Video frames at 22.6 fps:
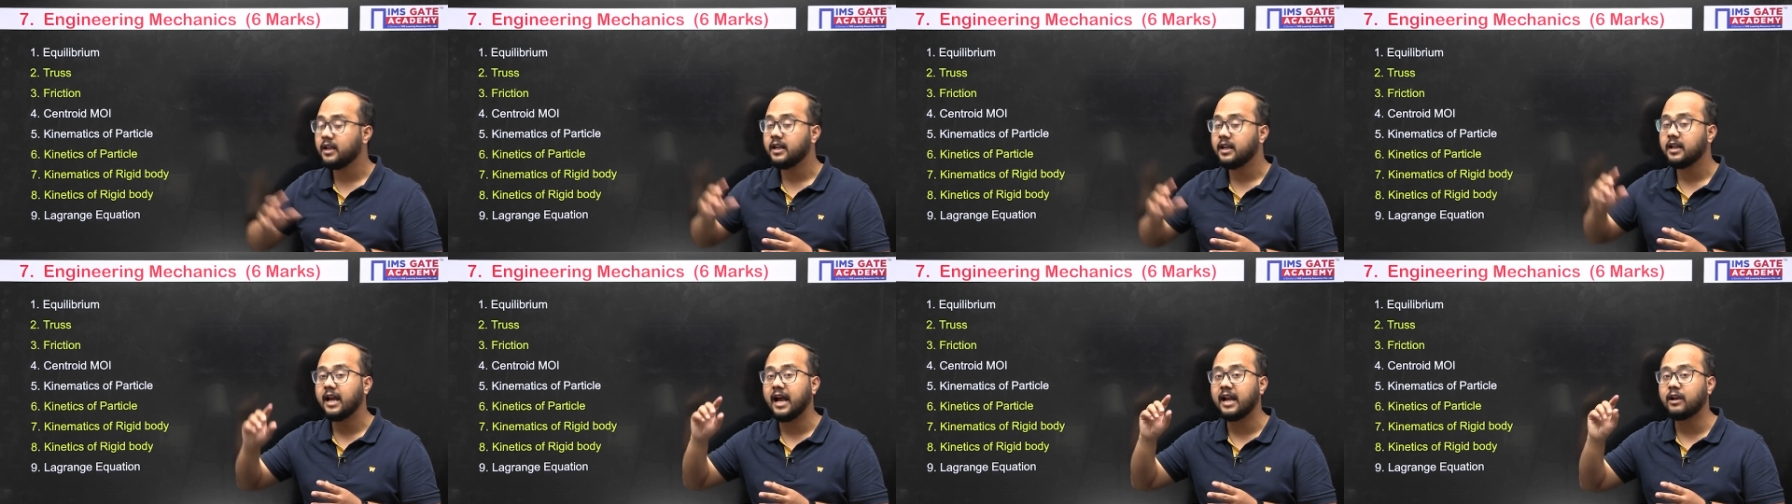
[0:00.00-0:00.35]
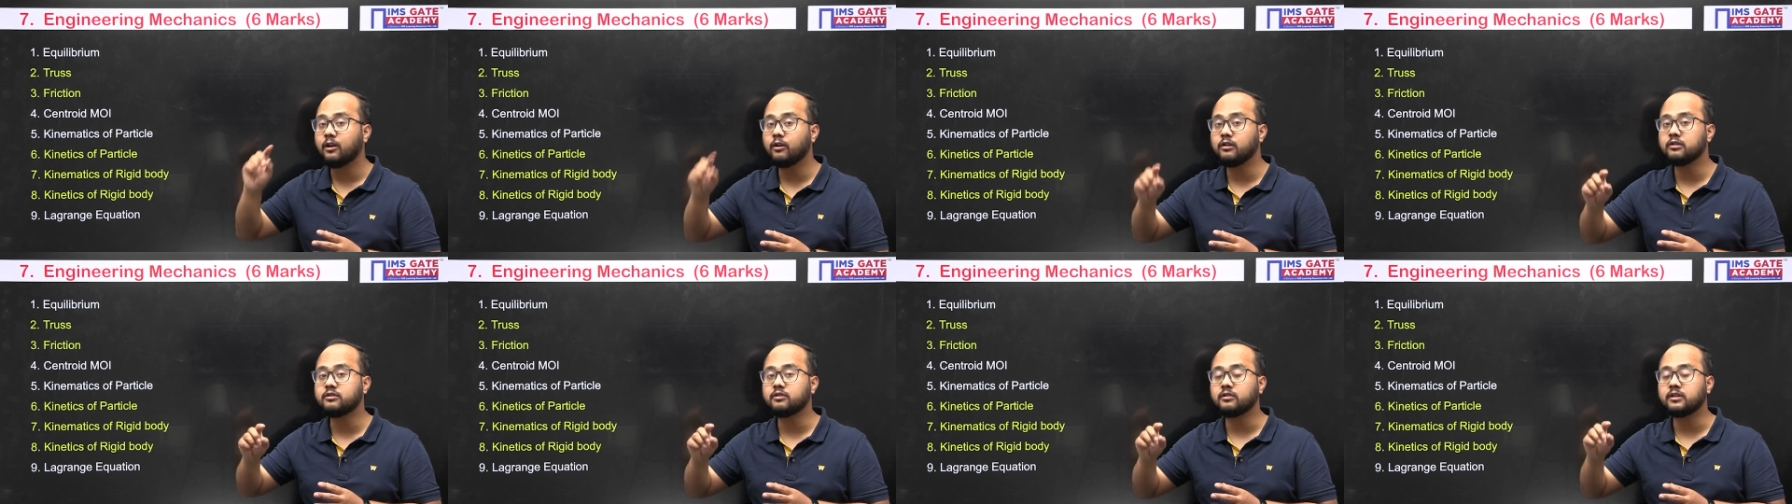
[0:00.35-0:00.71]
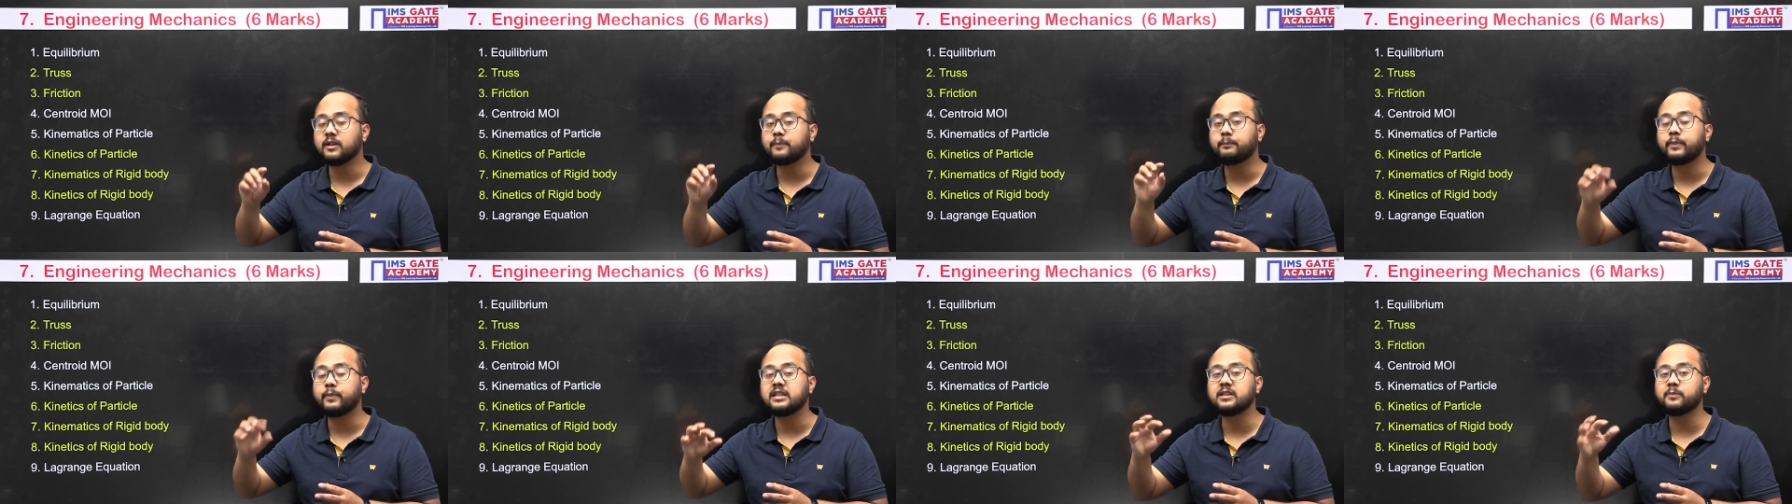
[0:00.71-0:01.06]
and also the
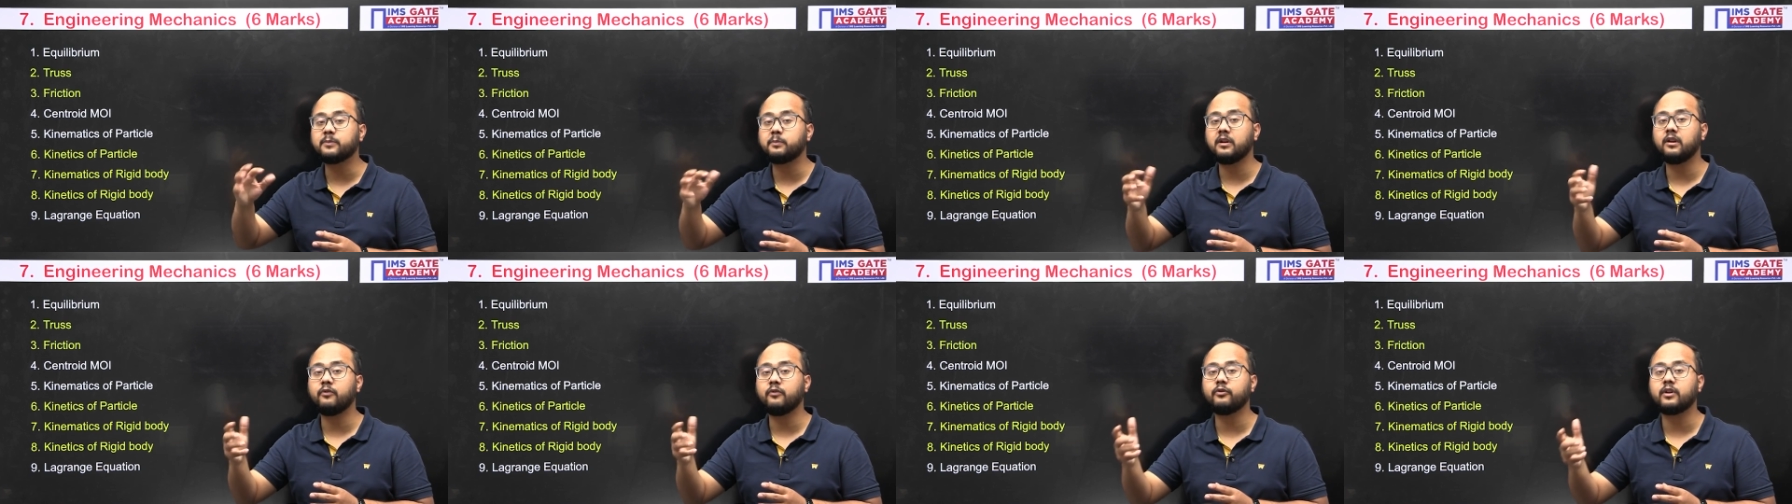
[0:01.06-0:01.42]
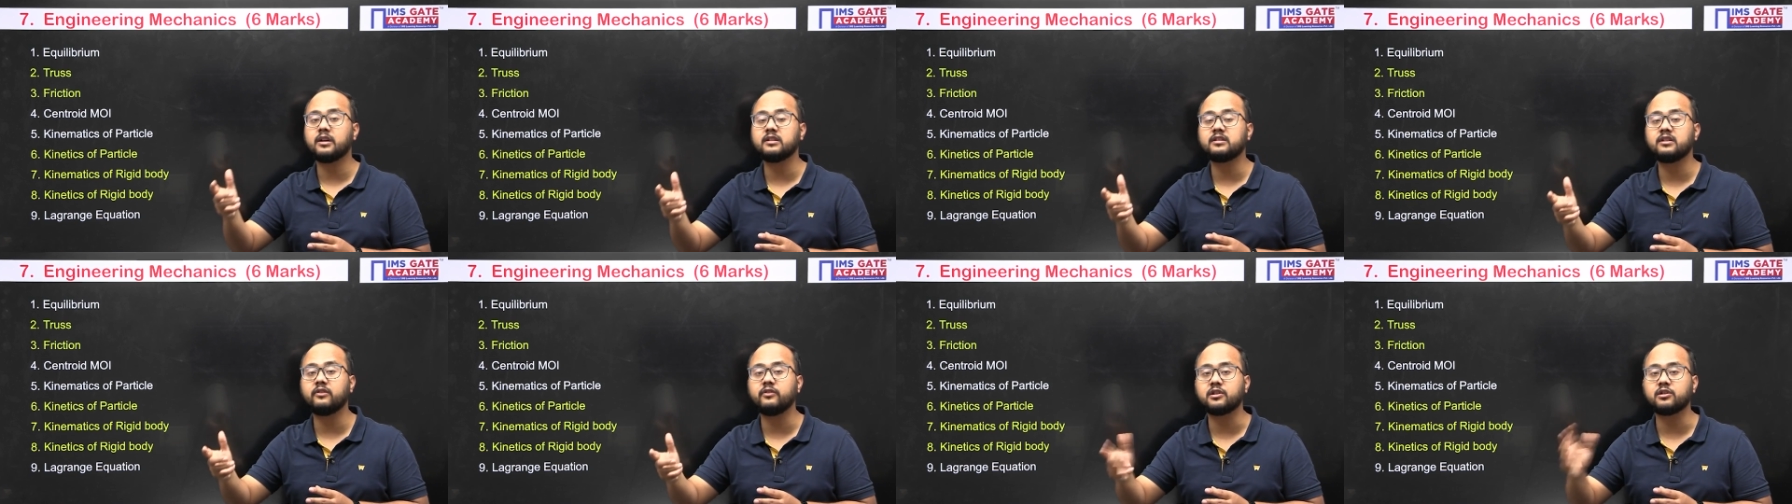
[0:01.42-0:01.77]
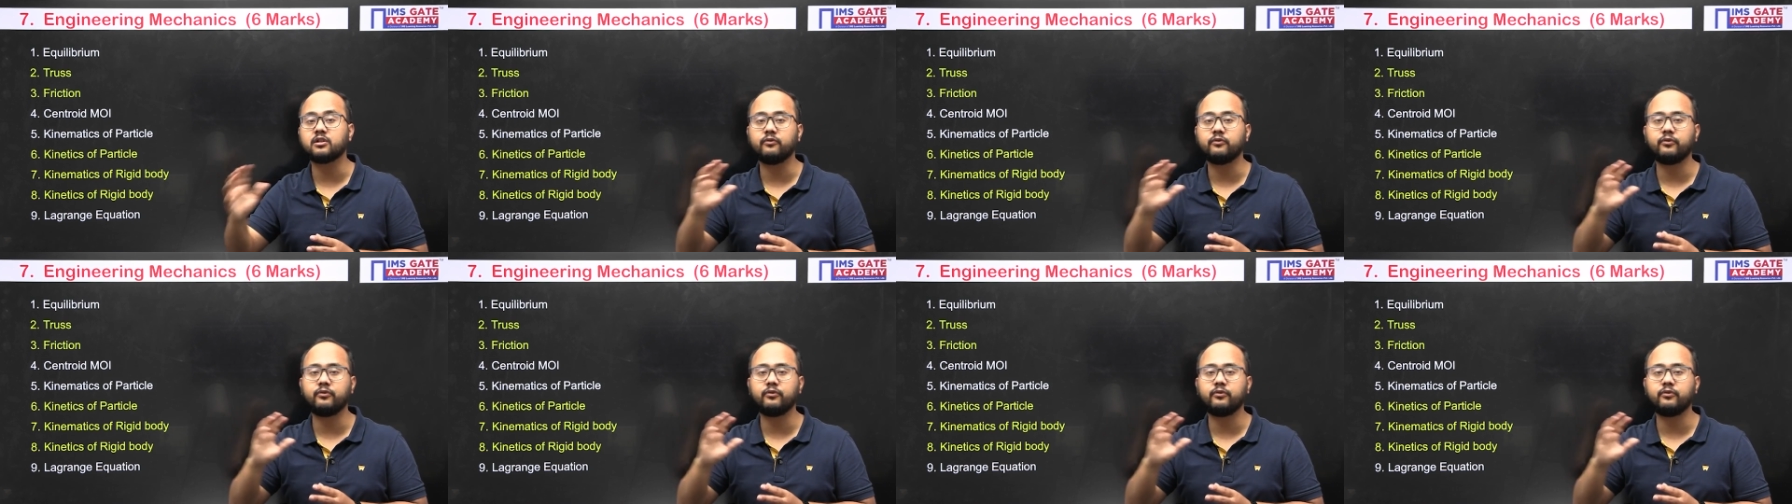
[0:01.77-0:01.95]
principle of conservation of